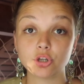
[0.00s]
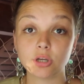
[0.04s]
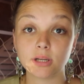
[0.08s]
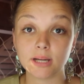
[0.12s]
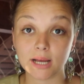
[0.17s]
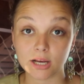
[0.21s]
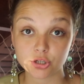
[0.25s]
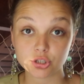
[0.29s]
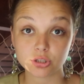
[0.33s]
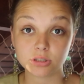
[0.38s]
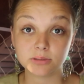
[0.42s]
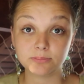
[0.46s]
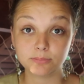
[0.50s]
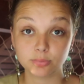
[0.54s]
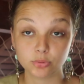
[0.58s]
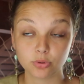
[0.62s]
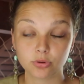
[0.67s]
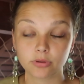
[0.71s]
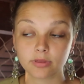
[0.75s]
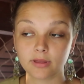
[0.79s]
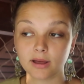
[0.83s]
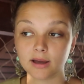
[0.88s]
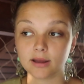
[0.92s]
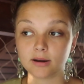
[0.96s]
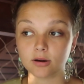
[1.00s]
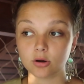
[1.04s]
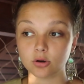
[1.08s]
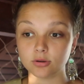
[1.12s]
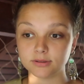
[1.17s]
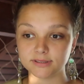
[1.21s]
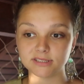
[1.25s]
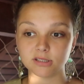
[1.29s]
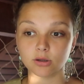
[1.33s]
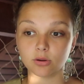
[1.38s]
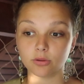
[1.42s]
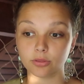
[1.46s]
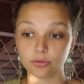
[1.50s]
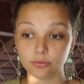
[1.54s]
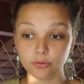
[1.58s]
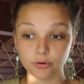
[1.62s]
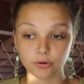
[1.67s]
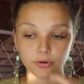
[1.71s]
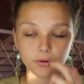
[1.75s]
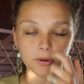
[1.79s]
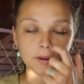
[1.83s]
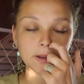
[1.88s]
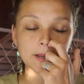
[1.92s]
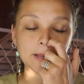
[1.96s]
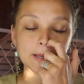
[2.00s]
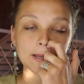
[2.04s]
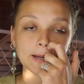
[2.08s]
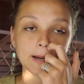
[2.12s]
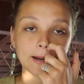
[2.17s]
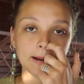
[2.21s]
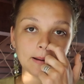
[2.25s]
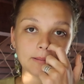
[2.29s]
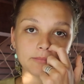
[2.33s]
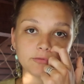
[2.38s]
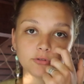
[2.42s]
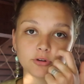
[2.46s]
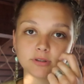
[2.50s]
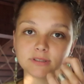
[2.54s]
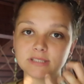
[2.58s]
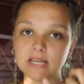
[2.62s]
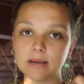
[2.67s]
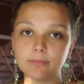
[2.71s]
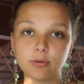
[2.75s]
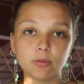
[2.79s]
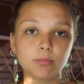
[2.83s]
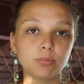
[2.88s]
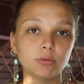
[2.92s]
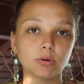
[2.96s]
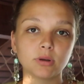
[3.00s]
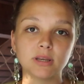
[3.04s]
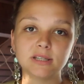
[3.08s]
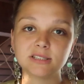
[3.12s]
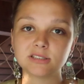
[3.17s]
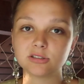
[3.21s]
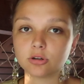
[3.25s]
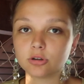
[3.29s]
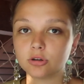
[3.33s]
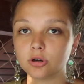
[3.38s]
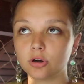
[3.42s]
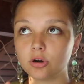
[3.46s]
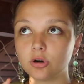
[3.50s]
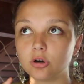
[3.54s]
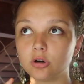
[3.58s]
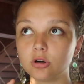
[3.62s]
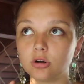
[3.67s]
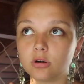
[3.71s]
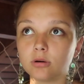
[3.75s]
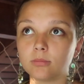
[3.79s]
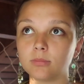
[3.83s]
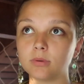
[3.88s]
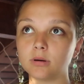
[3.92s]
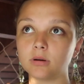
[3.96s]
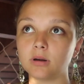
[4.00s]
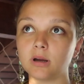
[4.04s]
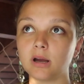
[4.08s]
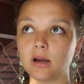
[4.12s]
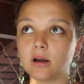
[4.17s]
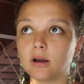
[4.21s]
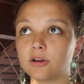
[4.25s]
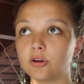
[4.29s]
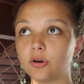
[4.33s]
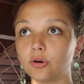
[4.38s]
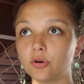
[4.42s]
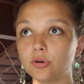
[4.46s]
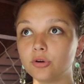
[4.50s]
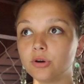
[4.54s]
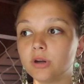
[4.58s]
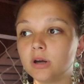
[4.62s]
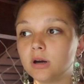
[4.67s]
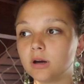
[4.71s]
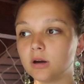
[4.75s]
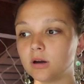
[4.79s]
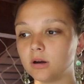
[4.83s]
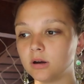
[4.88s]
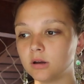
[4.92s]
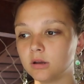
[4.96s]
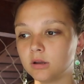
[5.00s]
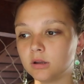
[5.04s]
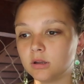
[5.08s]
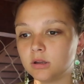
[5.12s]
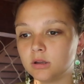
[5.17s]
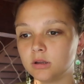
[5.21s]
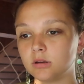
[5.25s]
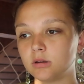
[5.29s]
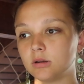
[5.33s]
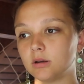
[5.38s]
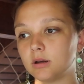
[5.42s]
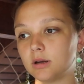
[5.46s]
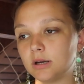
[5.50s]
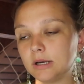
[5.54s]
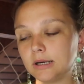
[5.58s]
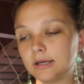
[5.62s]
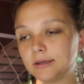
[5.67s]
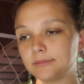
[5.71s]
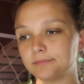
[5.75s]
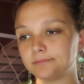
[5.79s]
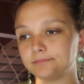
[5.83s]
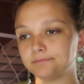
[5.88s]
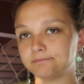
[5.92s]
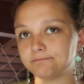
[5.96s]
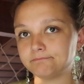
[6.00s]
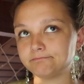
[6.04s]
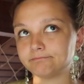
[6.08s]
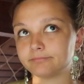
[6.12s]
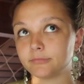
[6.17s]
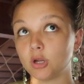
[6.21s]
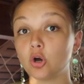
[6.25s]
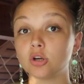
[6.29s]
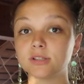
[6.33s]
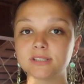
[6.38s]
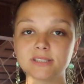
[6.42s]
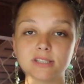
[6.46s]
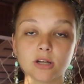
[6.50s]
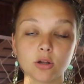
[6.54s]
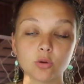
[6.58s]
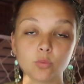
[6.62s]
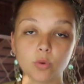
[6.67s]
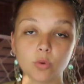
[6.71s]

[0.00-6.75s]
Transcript: can actually book that hostel through. For example, bookings.com, Agoda, Hostel